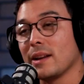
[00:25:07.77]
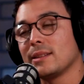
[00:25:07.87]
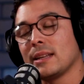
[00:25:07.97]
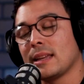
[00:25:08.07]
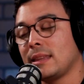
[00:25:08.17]

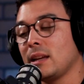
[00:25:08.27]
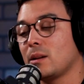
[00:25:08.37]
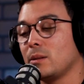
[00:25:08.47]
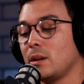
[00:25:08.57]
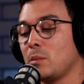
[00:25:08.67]
And I
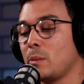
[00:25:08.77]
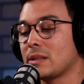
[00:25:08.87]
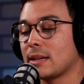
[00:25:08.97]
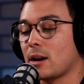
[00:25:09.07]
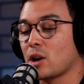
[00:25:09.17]
think in the
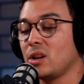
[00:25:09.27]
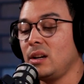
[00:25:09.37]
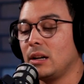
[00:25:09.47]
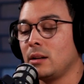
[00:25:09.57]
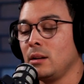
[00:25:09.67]
moments that are
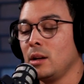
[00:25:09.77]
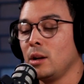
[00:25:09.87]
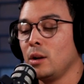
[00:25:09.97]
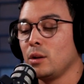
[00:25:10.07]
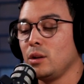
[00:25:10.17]
good,
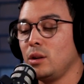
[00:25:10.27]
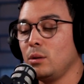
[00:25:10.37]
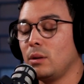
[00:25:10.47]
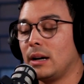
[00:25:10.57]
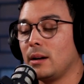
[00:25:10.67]

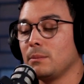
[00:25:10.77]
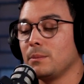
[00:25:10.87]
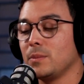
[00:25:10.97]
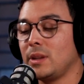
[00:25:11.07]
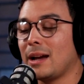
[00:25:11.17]
you,
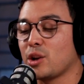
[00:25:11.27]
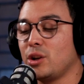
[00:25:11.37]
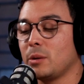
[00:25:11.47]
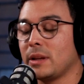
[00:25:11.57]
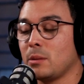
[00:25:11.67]
not
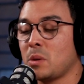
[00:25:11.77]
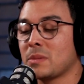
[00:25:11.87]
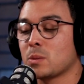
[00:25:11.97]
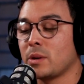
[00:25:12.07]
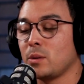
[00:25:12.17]
good, but in the
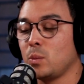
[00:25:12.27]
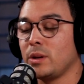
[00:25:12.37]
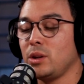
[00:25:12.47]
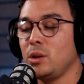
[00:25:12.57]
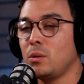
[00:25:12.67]
moments
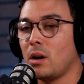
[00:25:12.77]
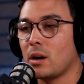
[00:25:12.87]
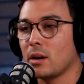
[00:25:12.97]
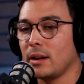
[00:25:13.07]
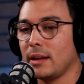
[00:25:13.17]
when you are